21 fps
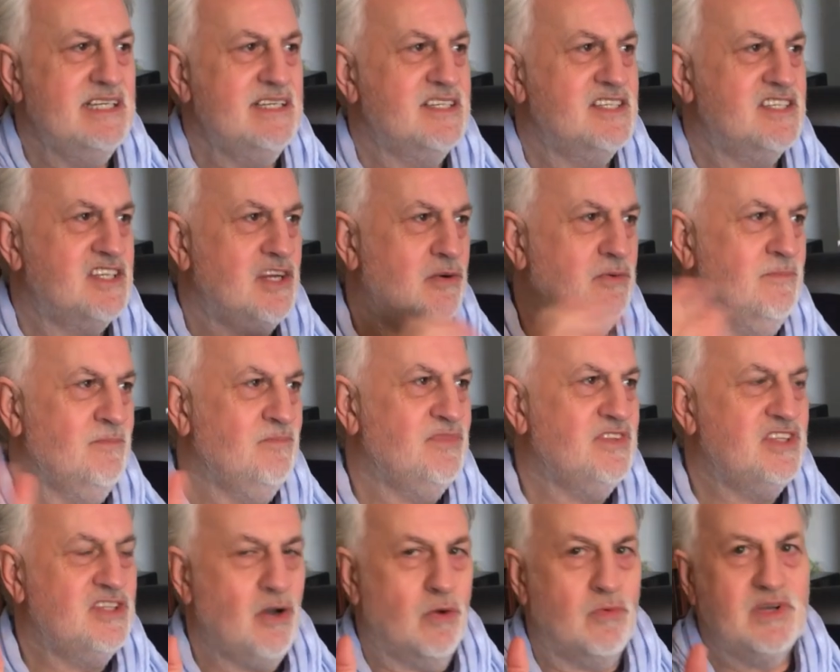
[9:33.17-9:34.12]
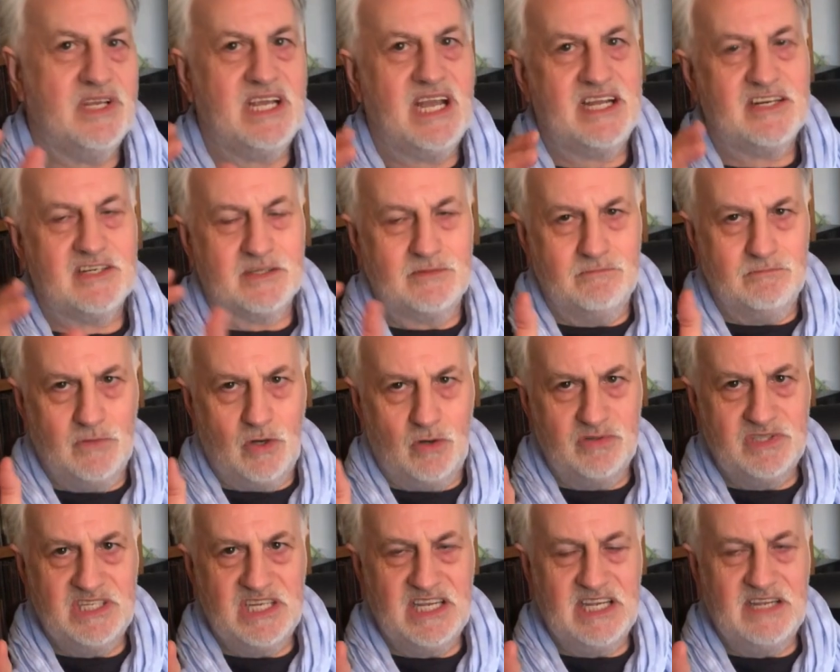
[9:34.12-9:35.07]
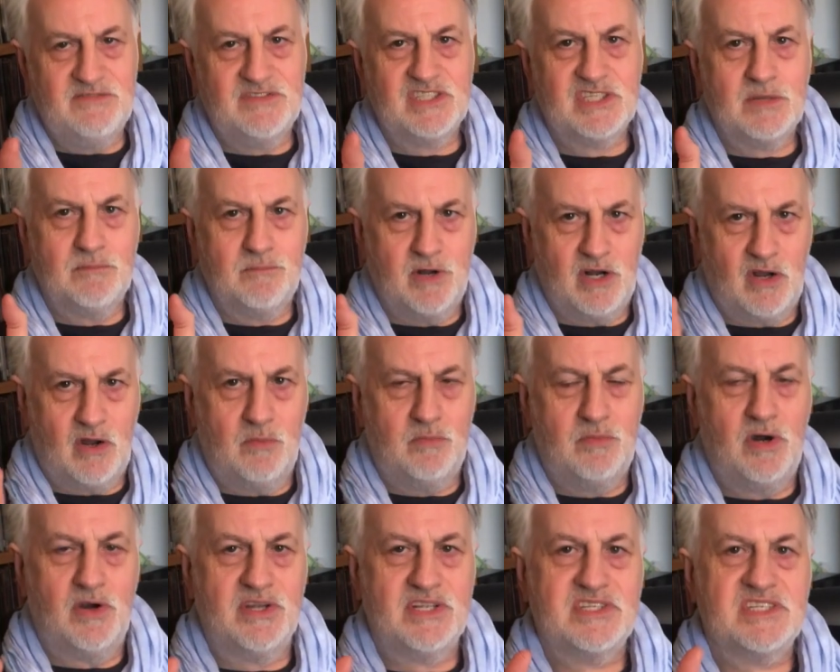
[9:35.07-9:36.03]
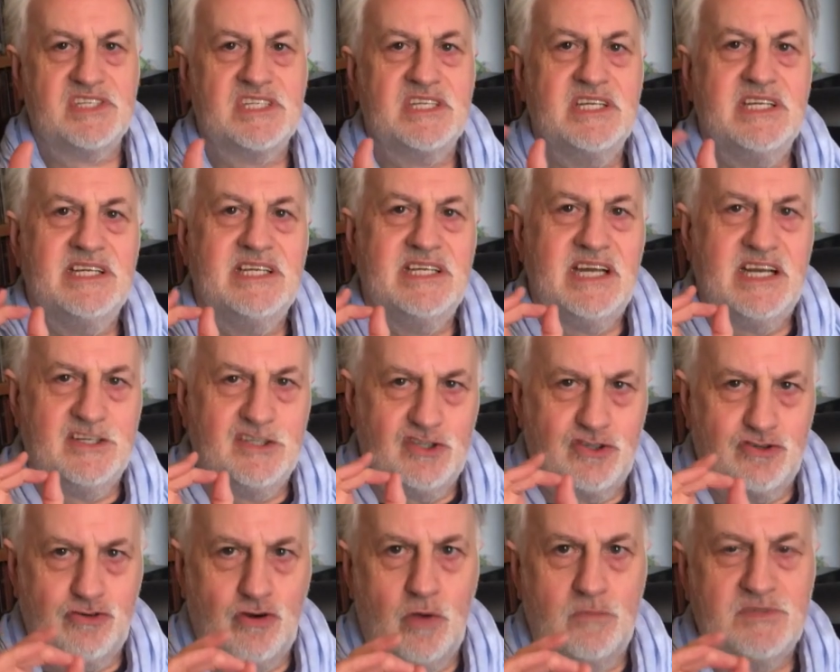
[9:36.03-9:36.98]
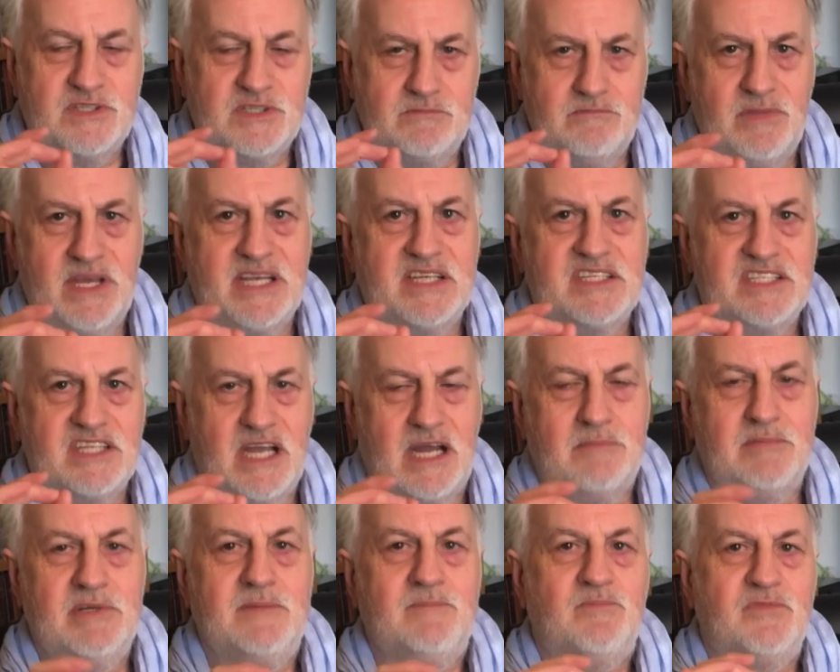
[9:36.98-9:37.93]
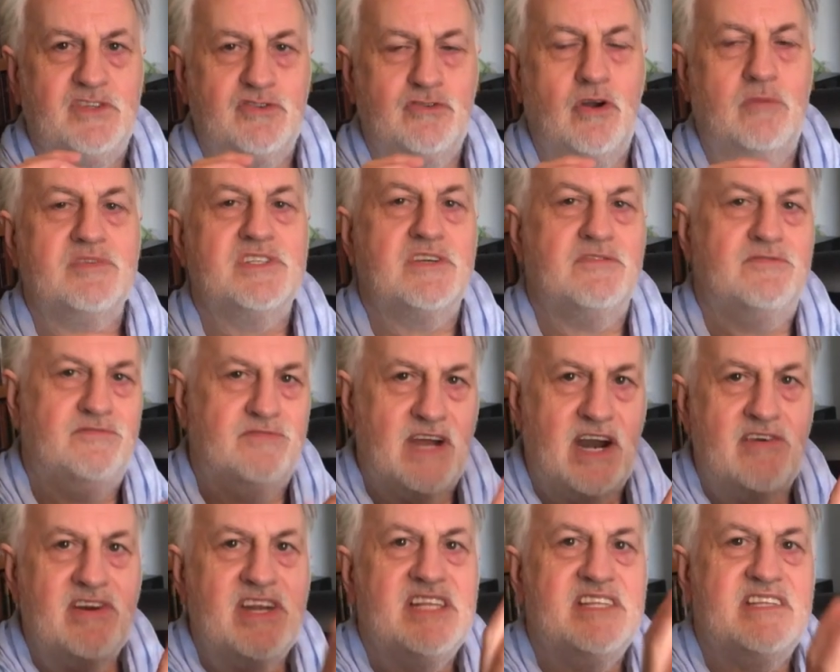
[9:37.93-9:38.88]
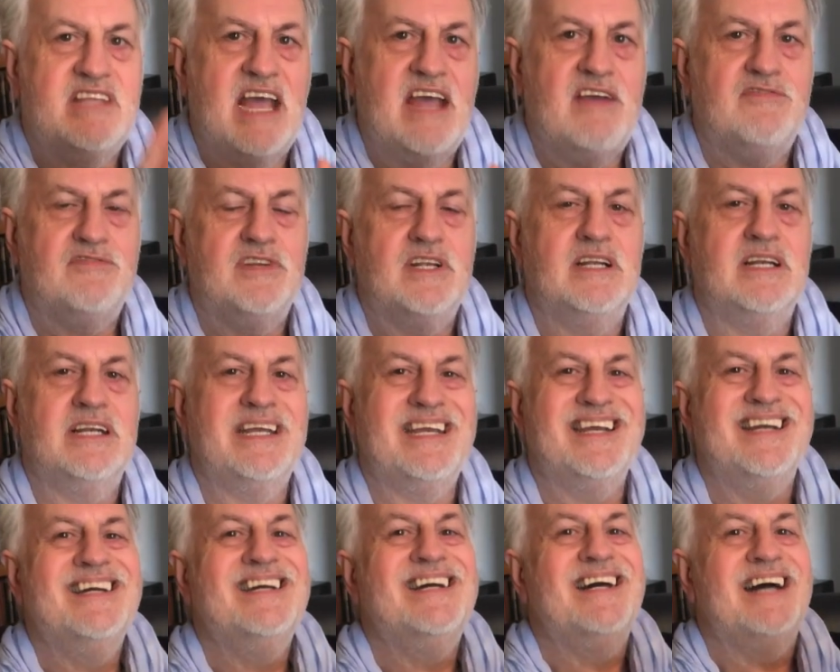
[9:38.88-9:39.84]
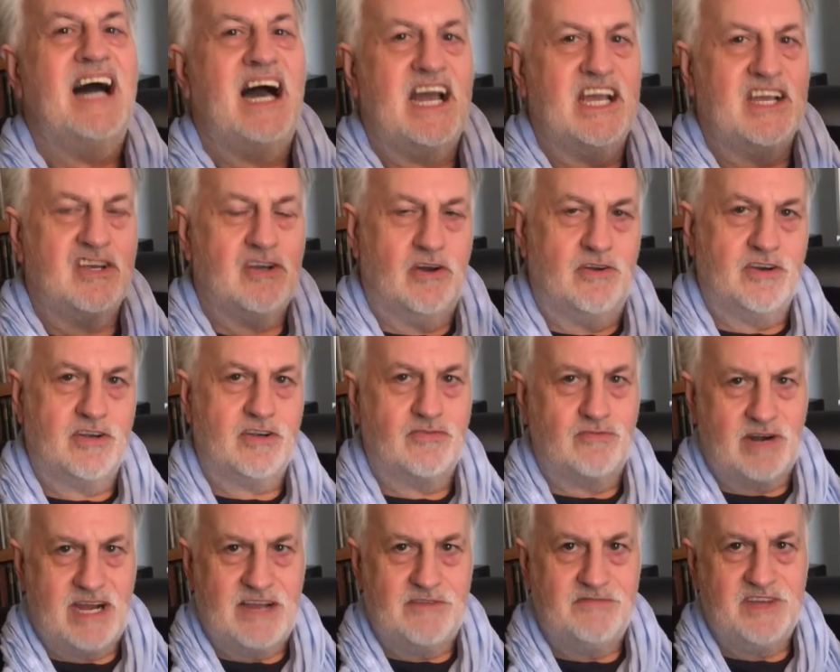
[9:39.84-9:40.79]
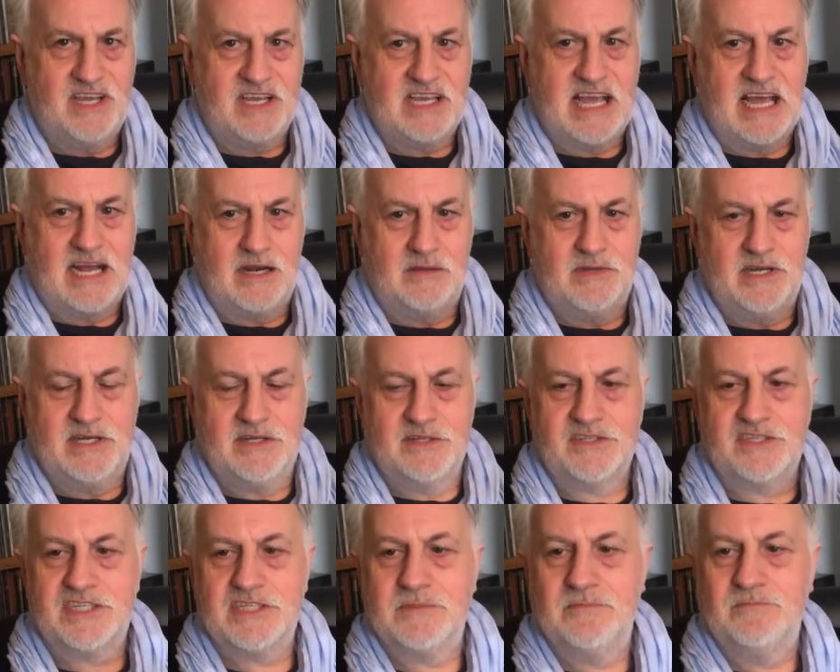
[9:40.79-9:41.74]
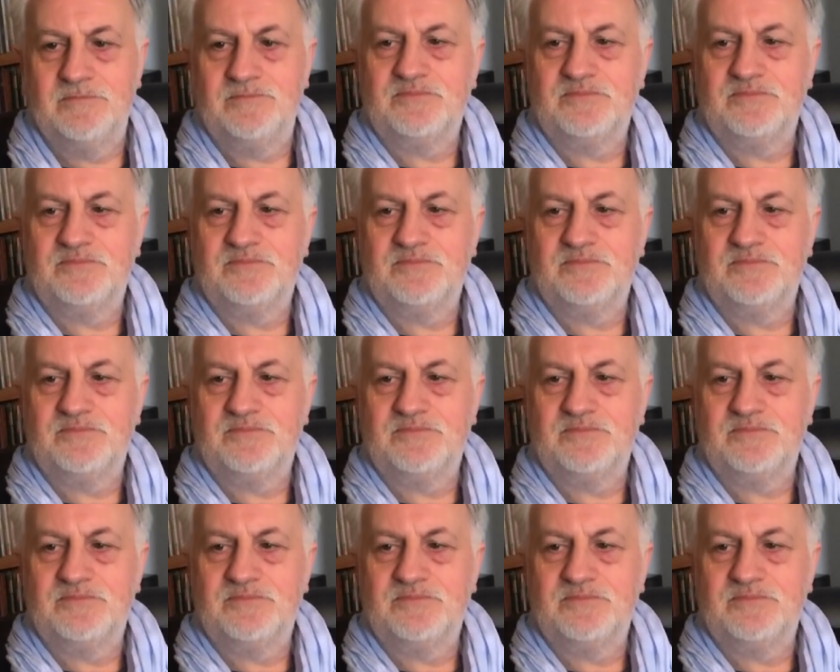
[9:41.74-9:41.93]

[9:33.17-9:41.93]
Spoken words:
So don't get motifs, plot points, and tropes mixed up. Tropes are very definitely iconographic elements.